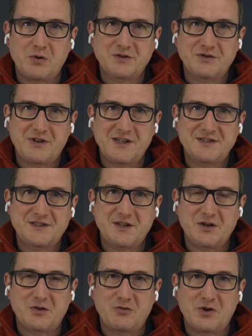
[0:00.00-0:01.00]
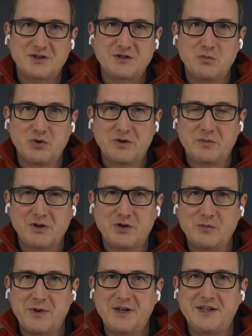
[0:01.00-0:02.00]
Postgres across multiple
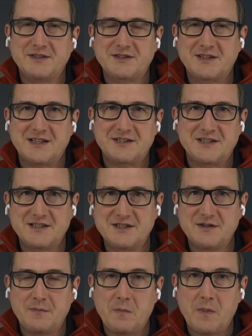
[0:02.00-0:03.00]
Kubernetes clusters